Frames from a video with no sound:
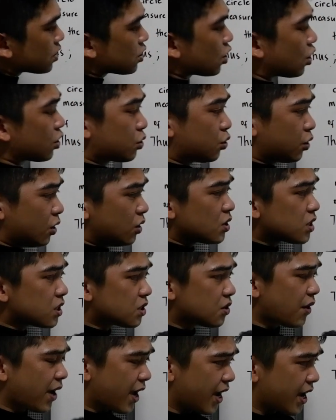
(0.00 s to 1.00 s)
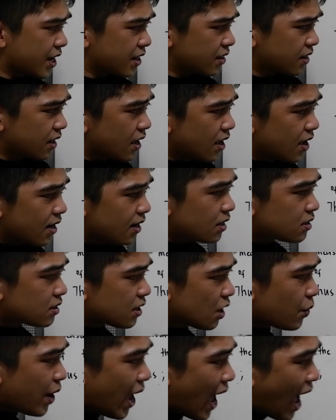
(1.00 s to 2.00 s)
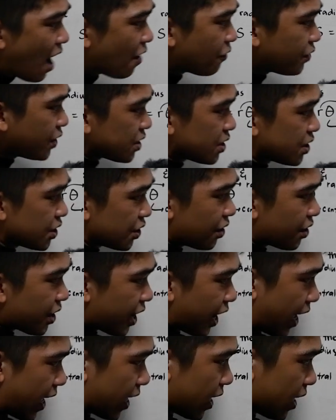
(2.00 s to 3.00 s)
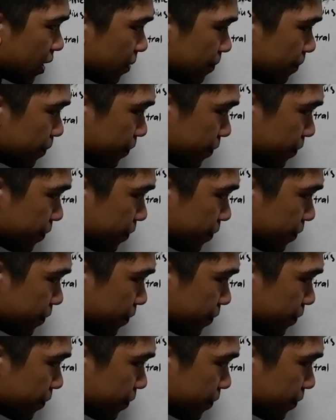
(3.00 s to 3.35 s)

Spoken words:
So to illustrate, let's say we have this circle